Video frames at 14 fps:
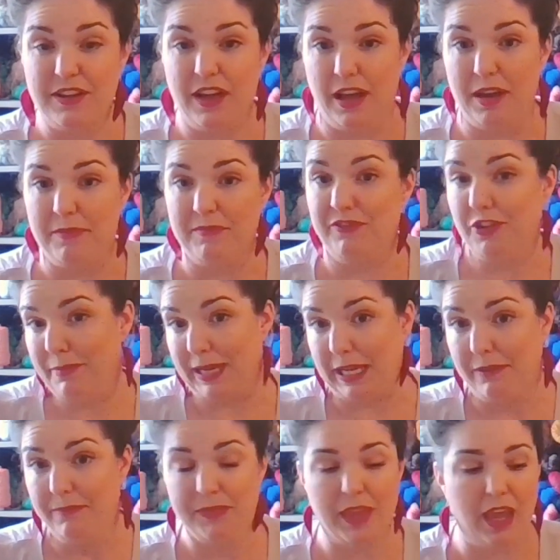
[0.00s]
for
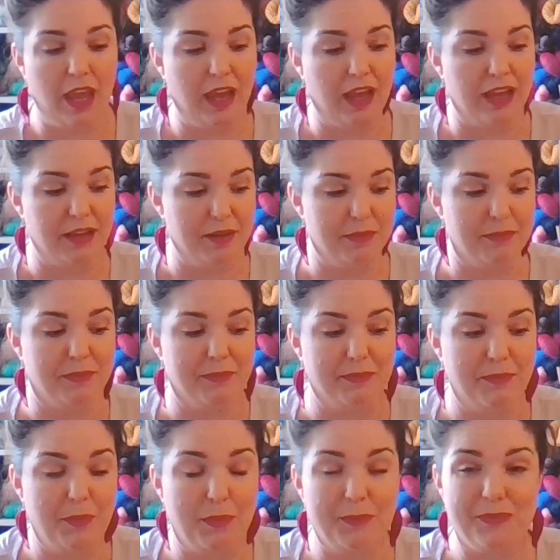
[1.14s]
me,
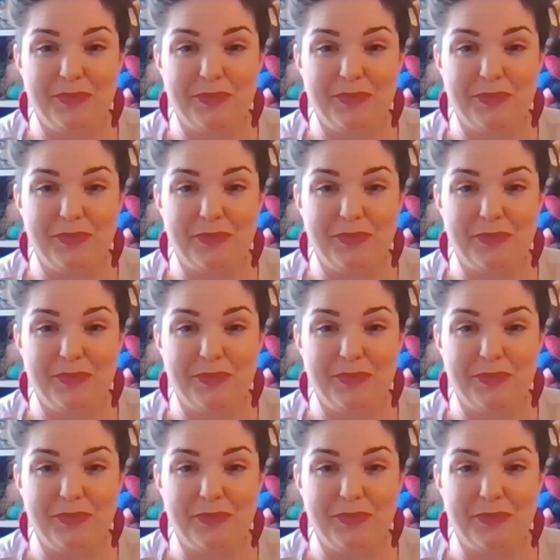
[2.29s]
and